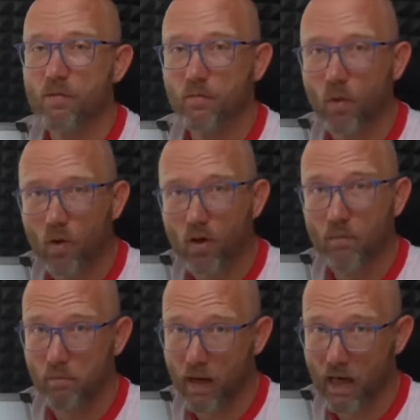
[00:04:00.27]
more
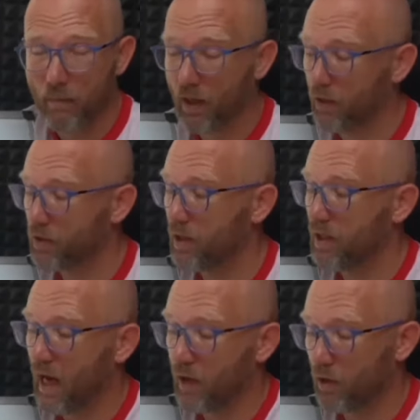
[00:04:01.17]
money because they
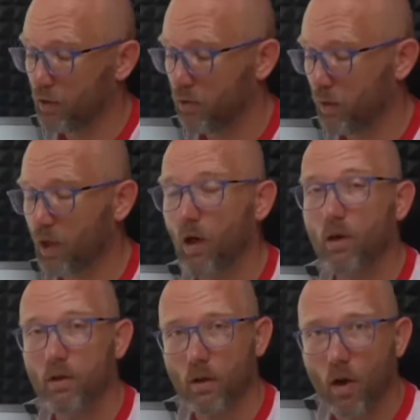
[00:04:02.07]
are not doing all
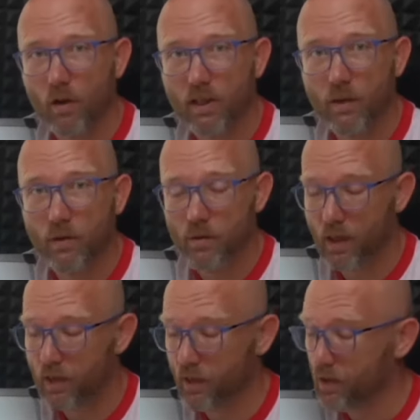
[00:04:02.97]
the long tail use
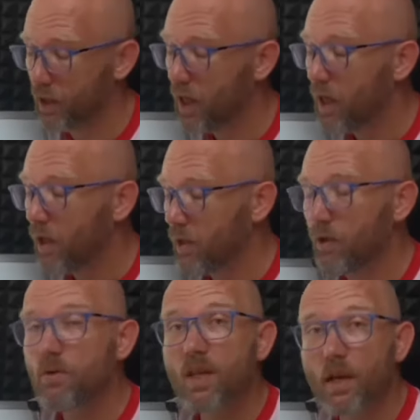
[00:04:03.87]
cases. The
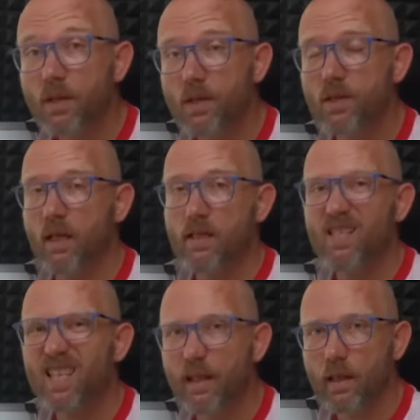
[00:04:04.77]
use cases that
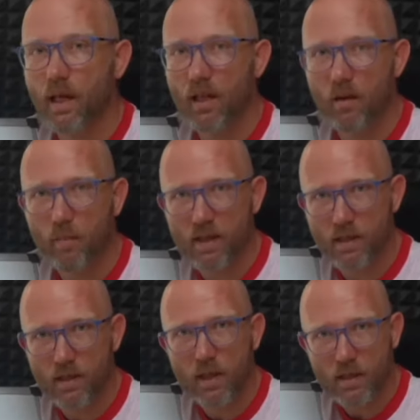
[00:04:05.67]
sit in the
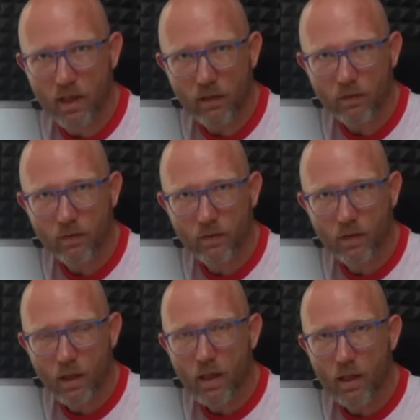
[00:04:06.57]
business itself,
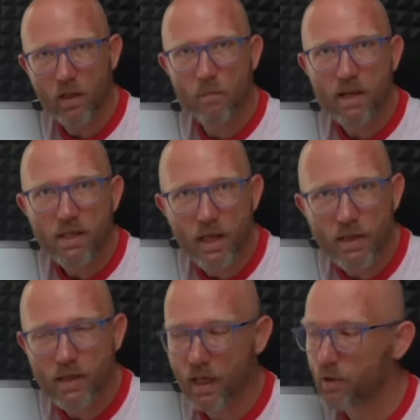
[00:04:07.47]
that the
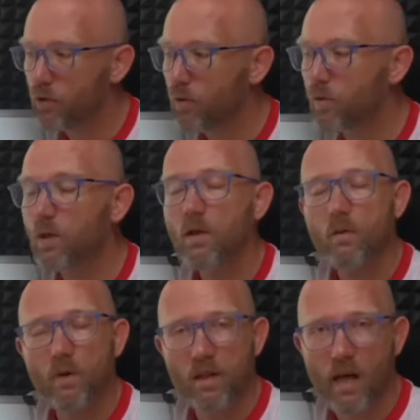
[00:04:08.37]
business can do
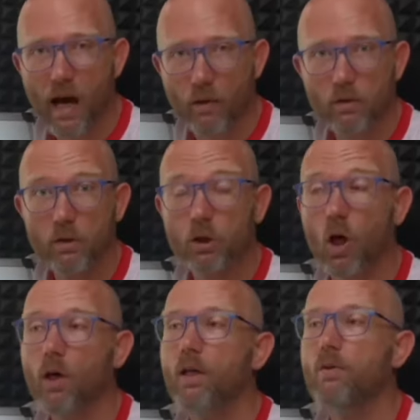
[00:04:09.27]
without
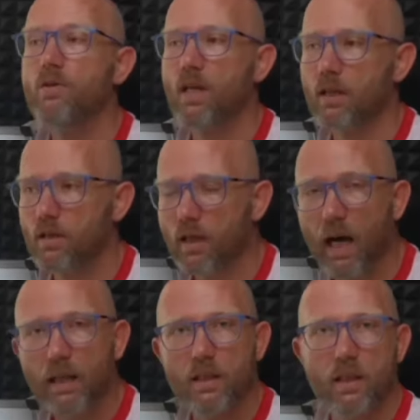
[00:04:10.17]
talking to central
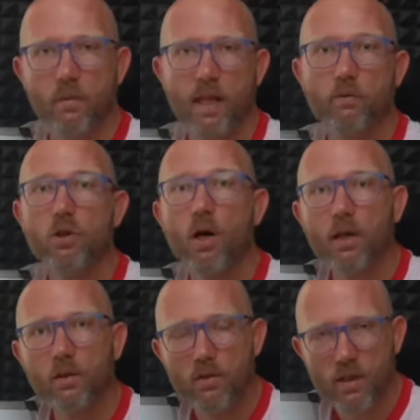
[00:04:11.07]
IT, without
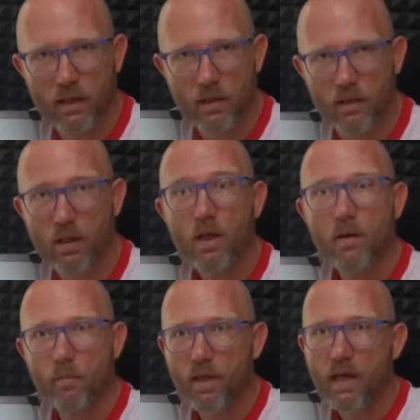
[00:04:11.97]
talking to central
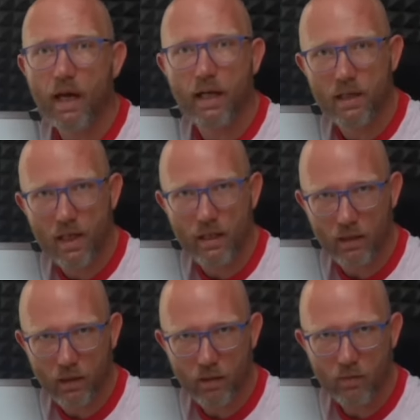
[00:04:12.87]
BI and data
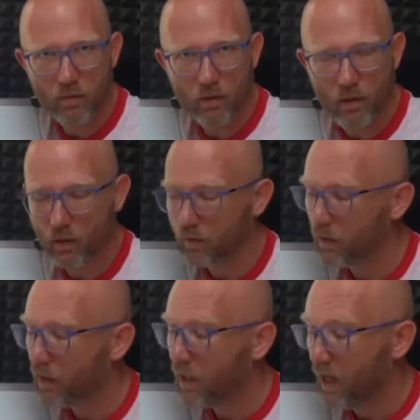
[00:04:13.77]
team,
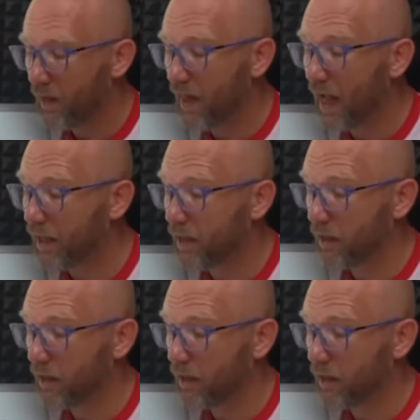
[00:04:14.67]
and that